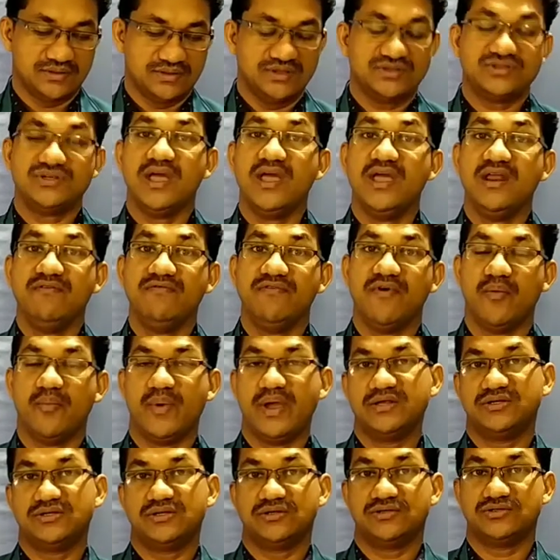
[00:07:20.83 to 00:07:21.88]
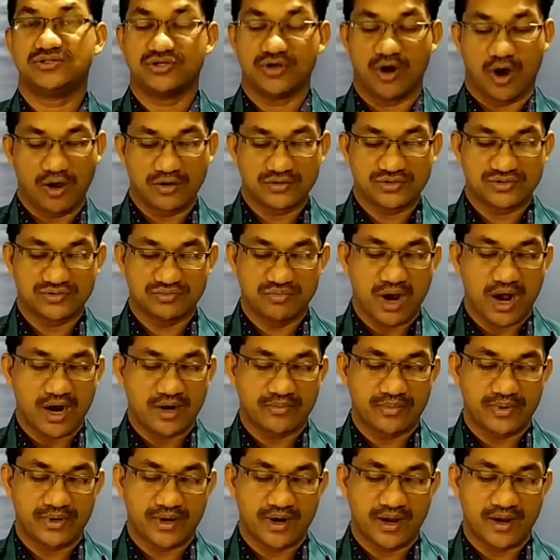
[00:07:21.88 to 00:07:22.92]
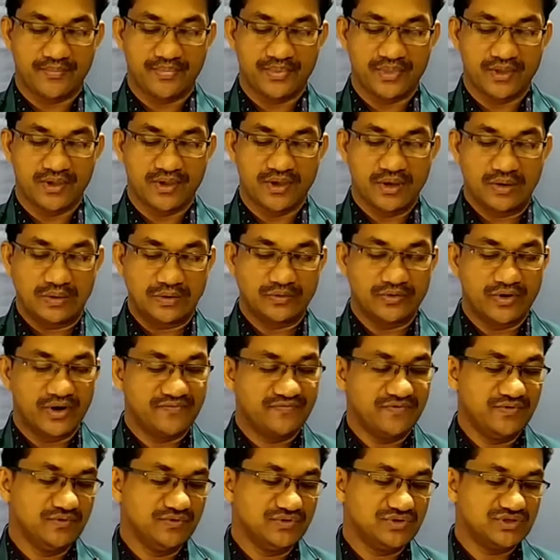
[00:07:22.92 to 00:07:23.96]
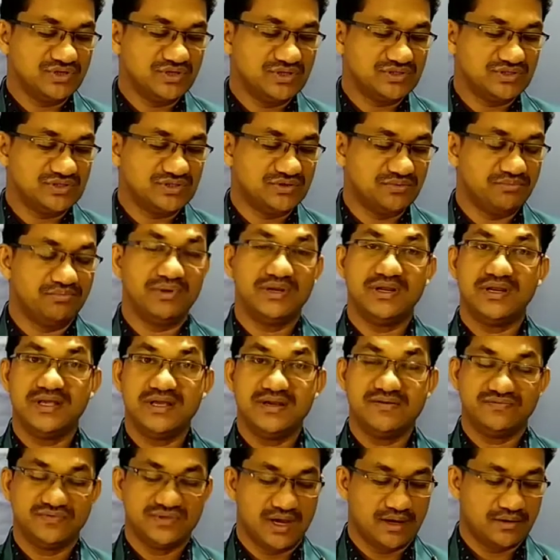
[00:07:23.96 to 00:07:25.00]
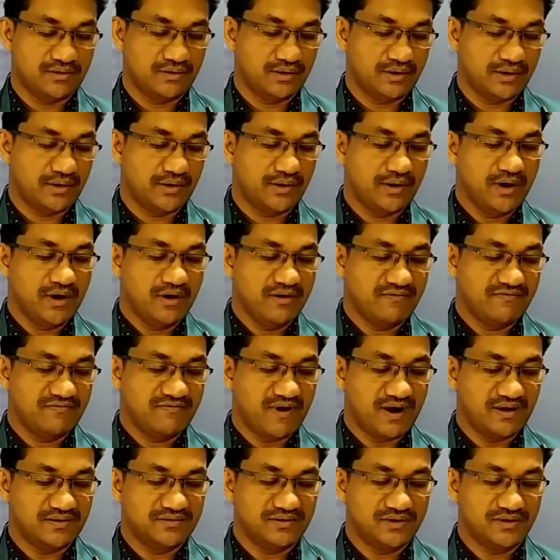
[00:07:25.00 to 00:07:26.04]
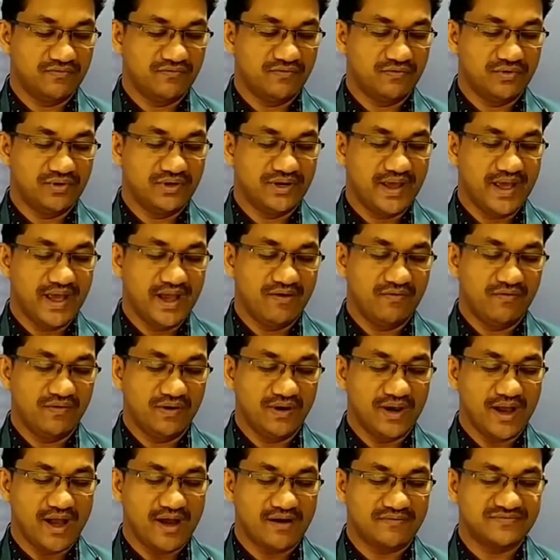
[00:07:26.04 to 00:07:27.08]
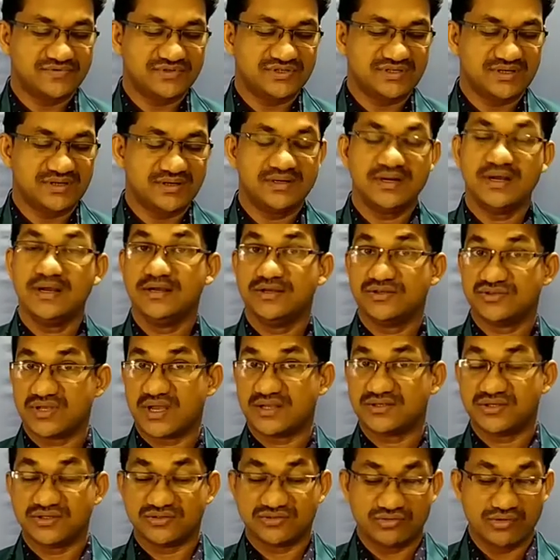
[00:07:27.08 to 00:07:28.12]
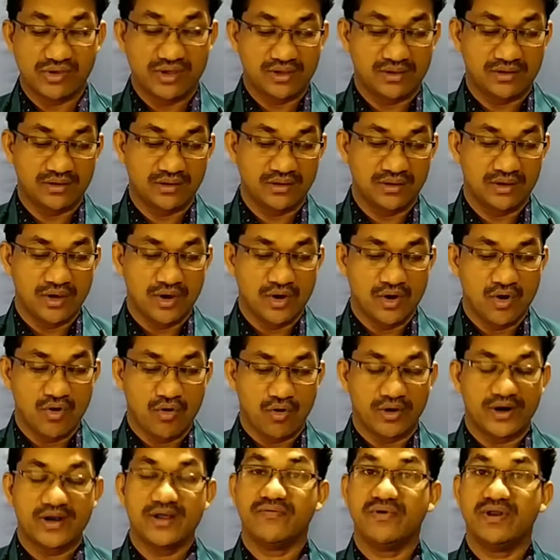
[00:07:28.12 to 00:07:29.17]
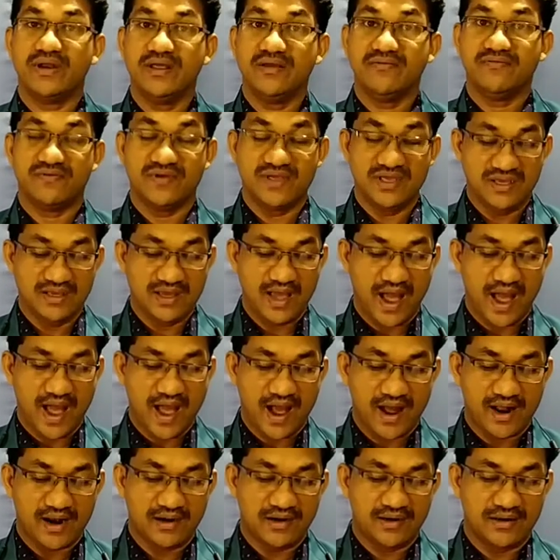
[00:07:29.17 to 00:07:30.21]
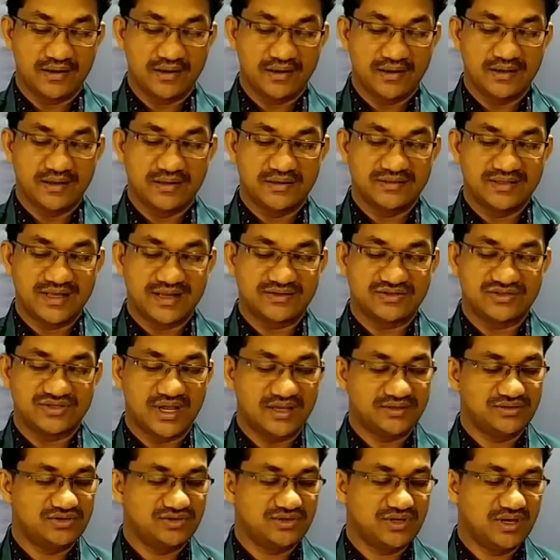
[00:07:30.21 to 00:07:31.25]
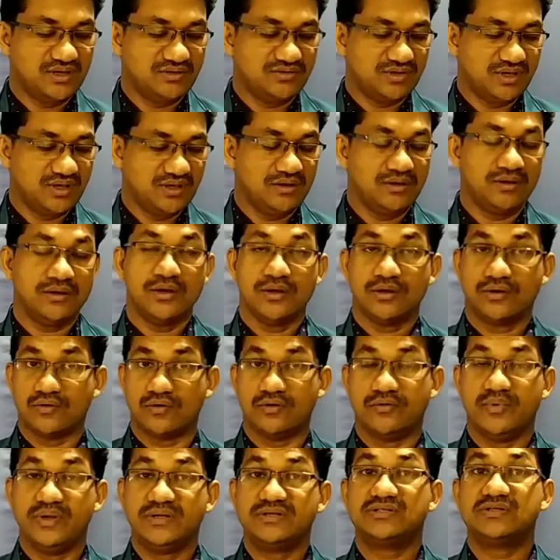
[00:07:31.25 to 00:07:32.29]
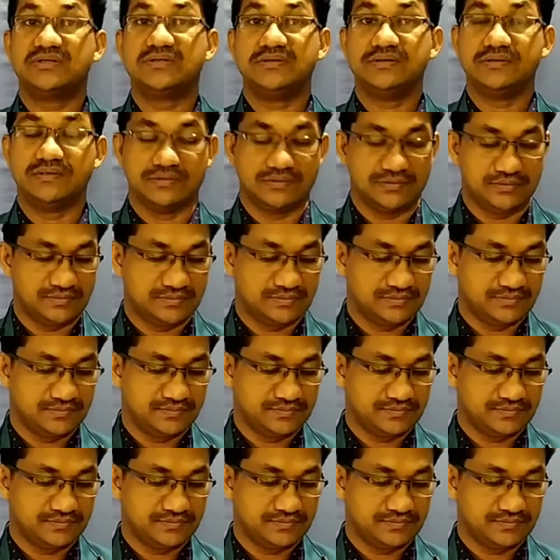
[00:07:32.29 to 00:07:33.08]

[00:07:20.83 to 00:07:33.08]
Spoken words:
This information shocks Barbara, who refuses to believe that her father would ever have said such a thing, or even if he had, that such a thing could be true.